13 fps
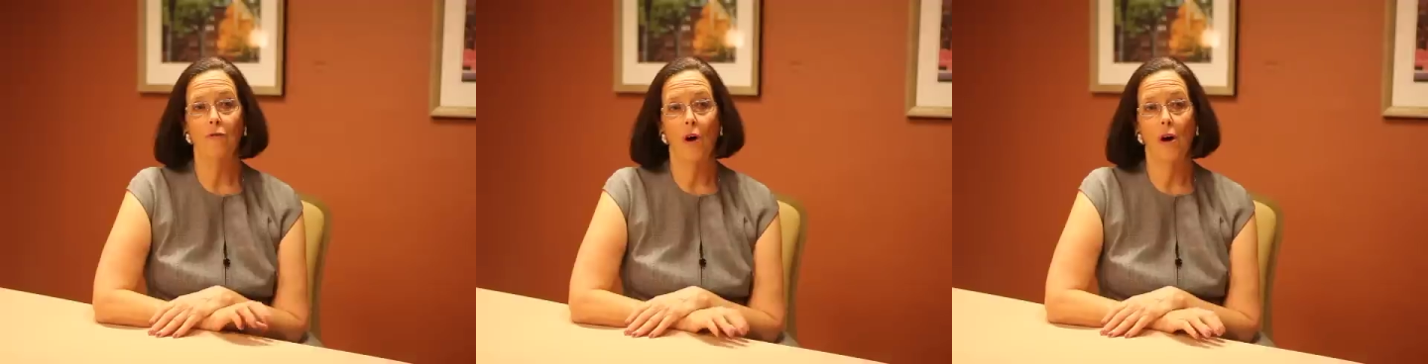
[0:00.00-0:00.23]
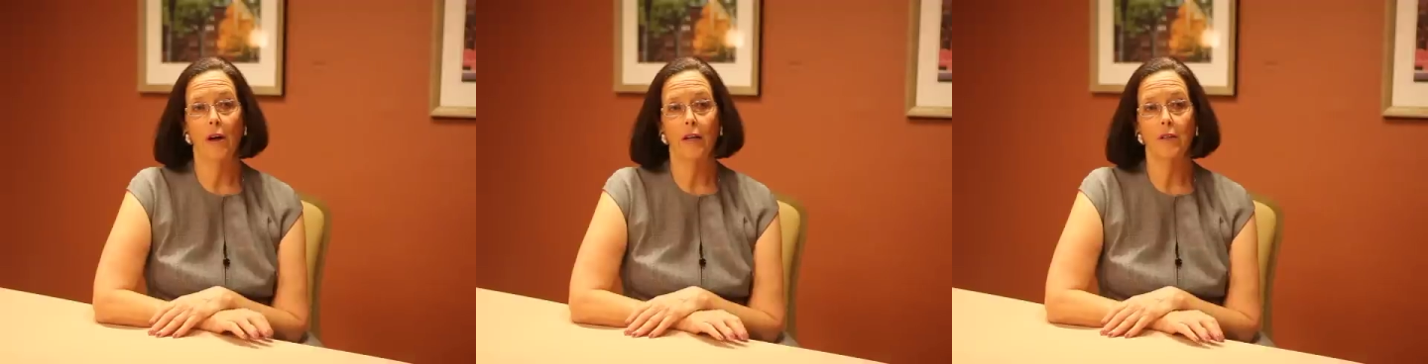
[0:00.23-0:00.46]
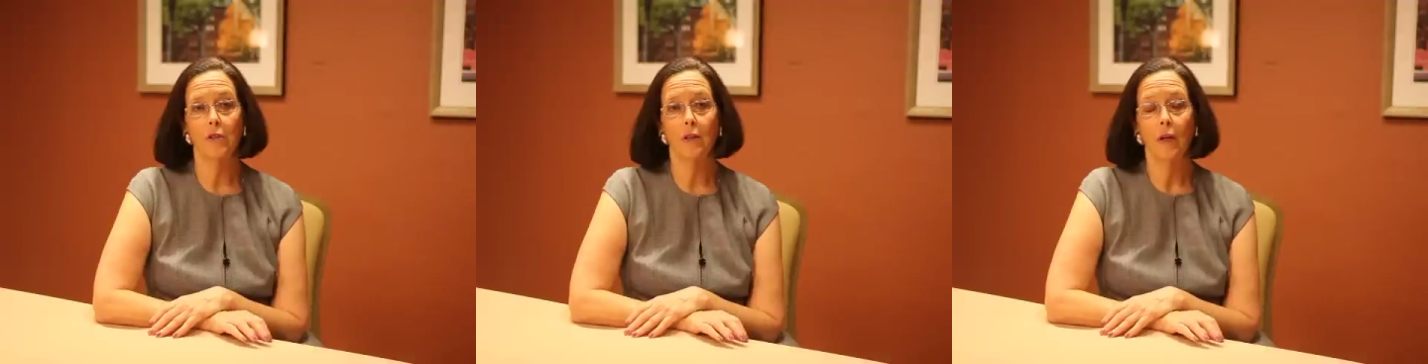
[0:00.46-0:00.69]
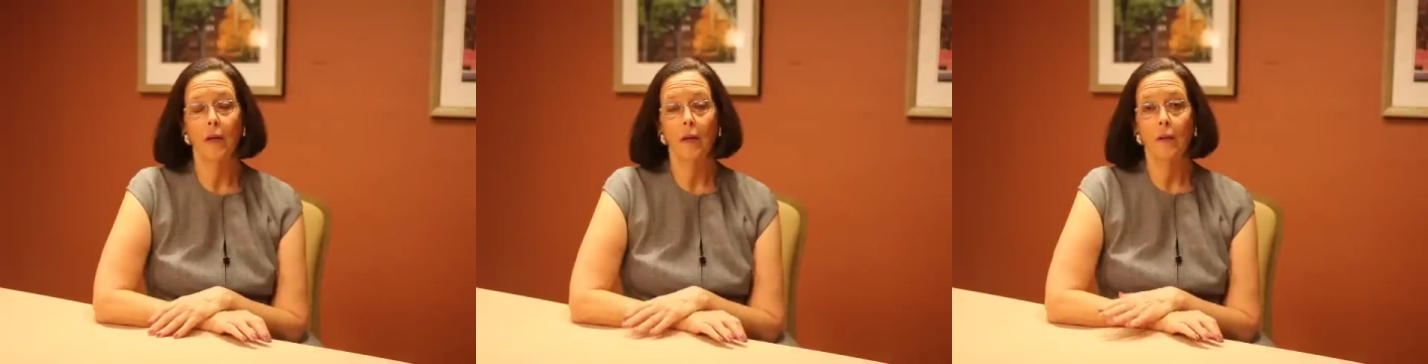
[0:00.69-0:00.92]

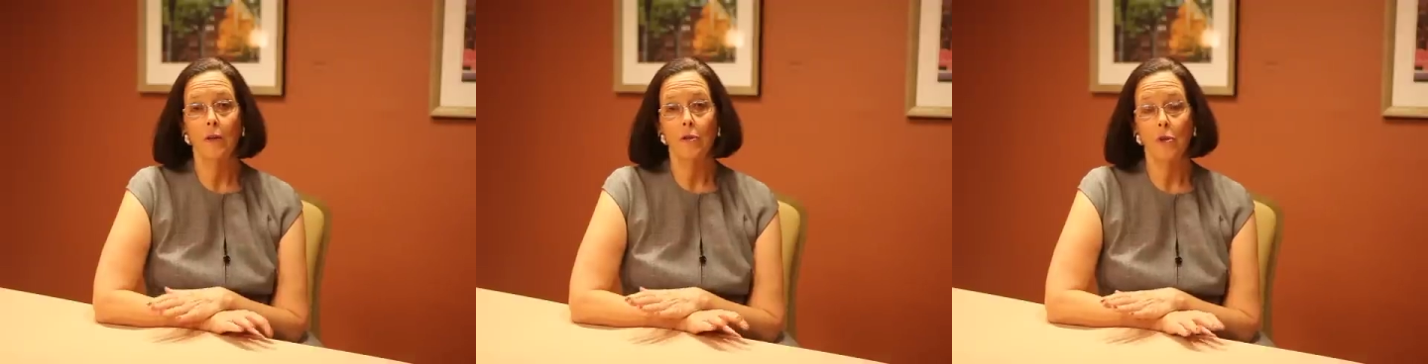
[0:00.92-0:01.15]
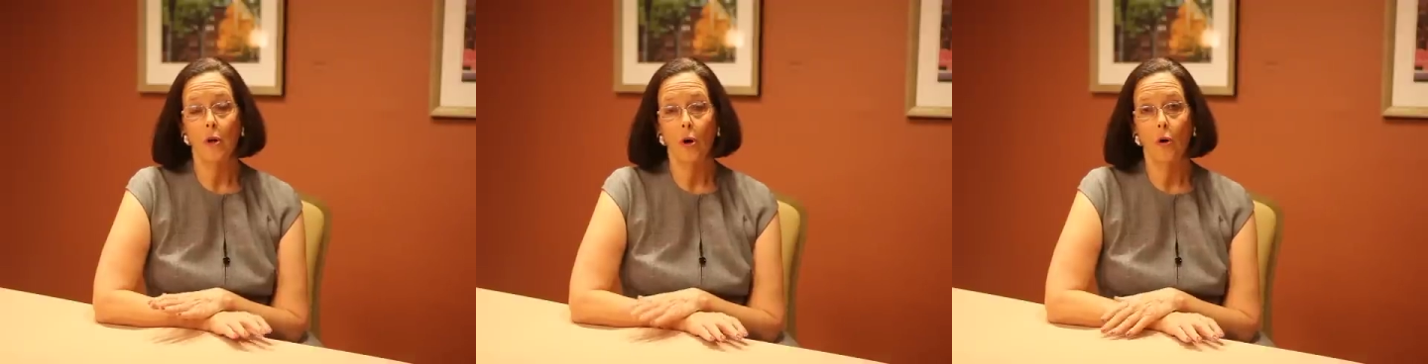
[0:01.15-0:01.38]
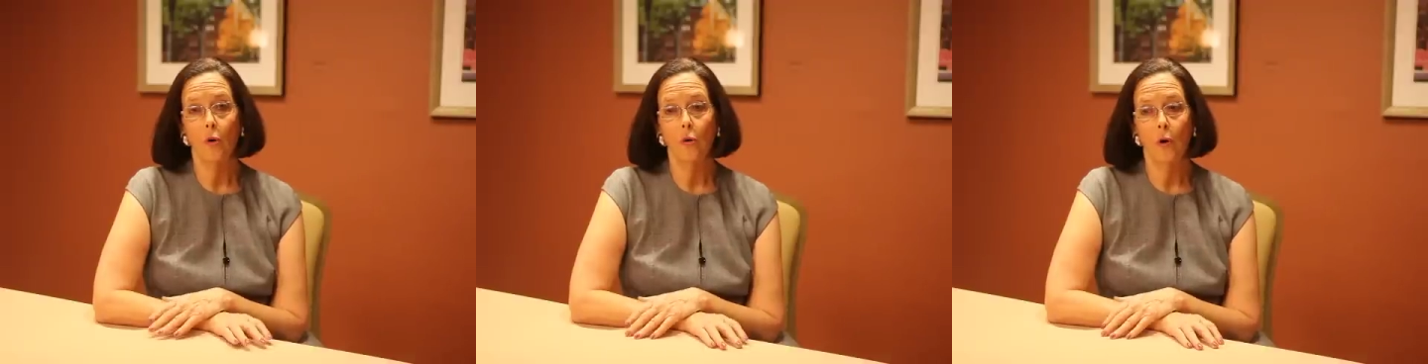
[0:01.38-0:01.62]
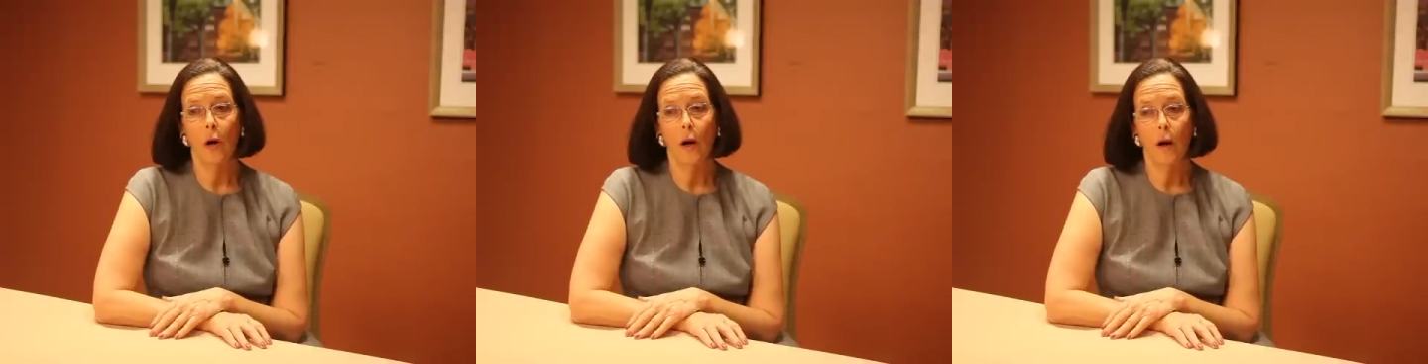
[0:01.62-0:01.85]
August.
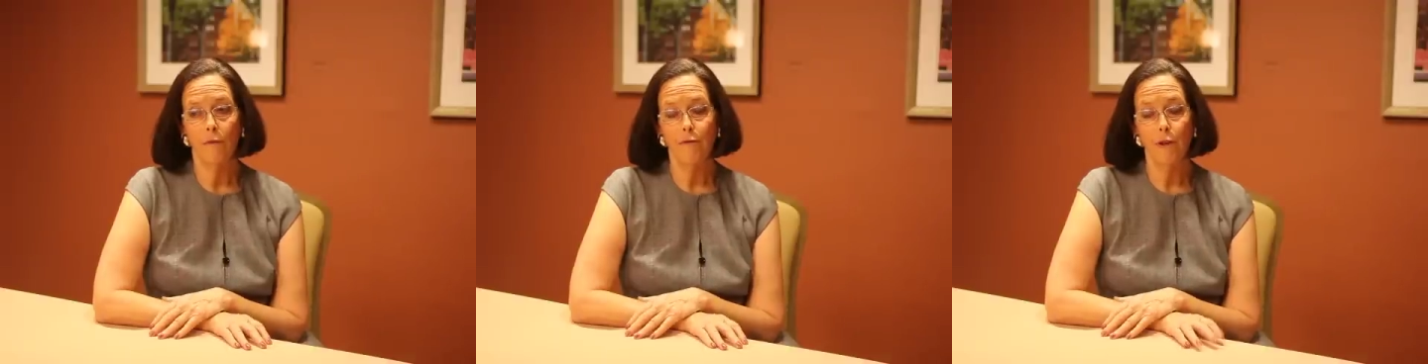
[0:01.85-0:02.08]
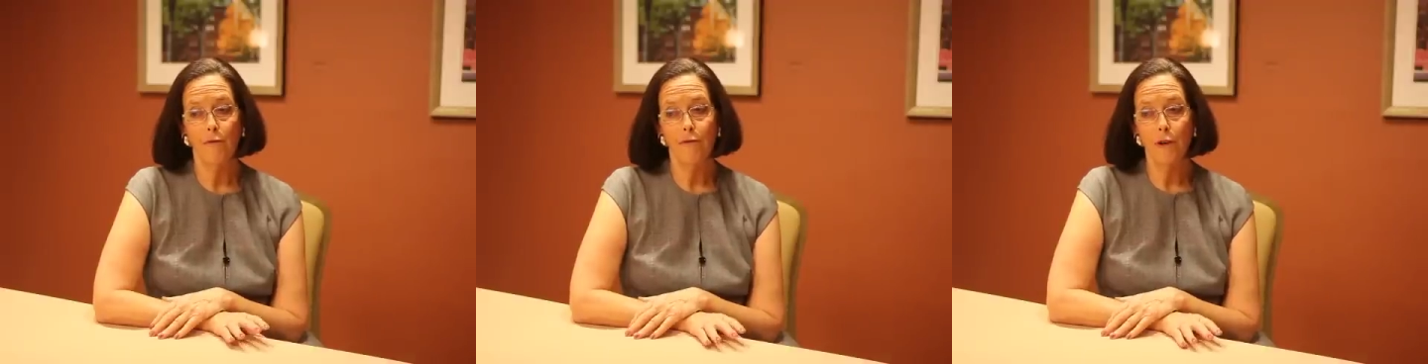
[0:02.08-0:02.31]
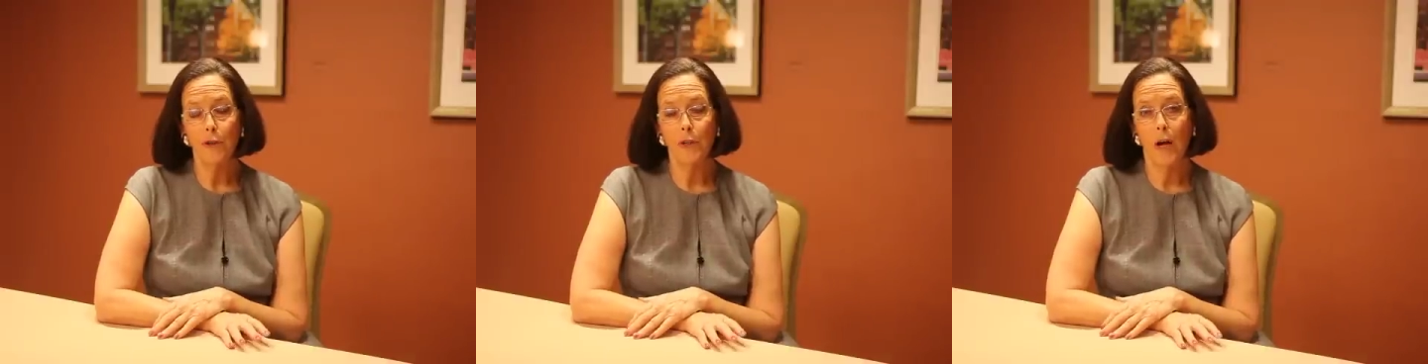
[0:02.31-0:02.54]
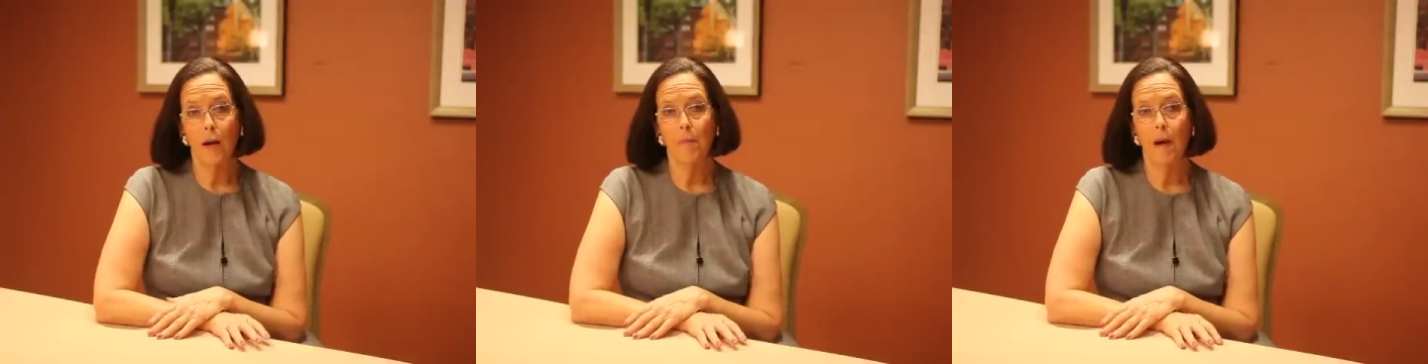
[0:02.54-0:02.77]
So for the first
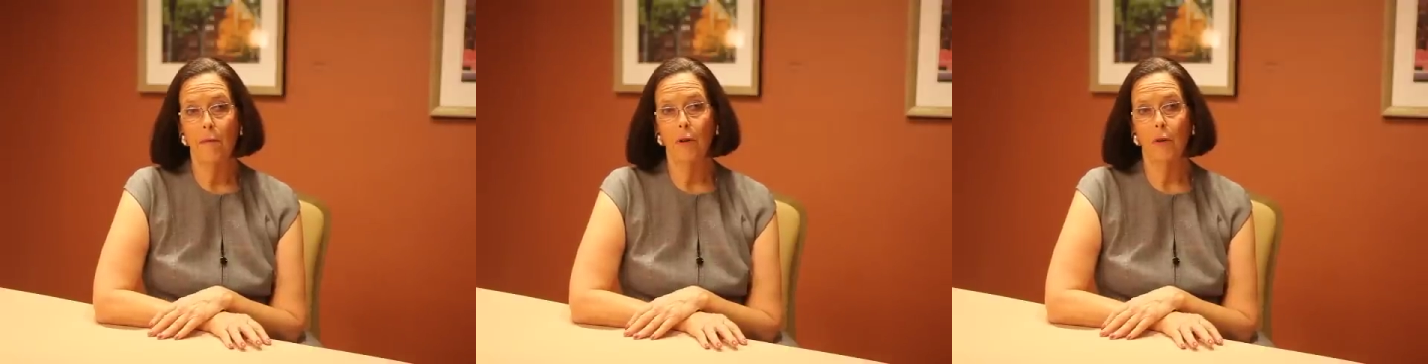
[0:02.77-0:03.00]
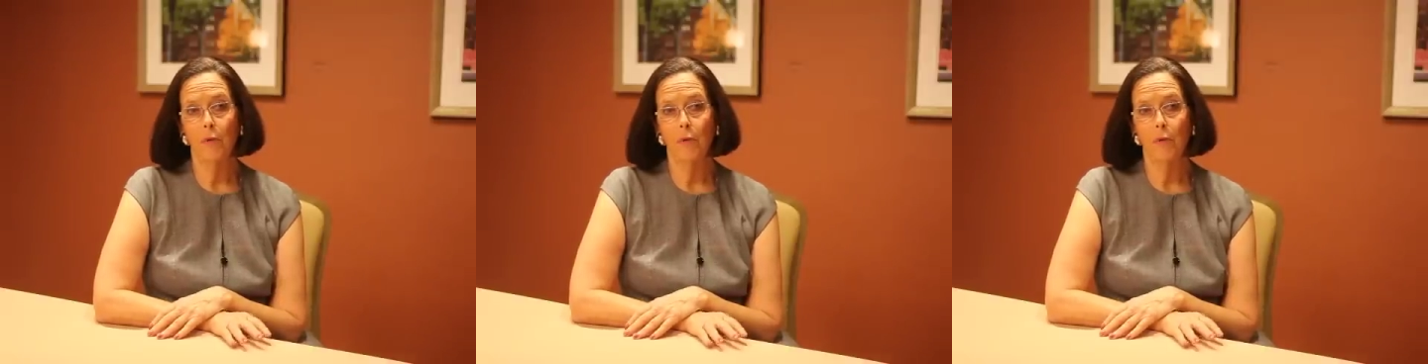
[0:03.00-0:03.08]
time ever,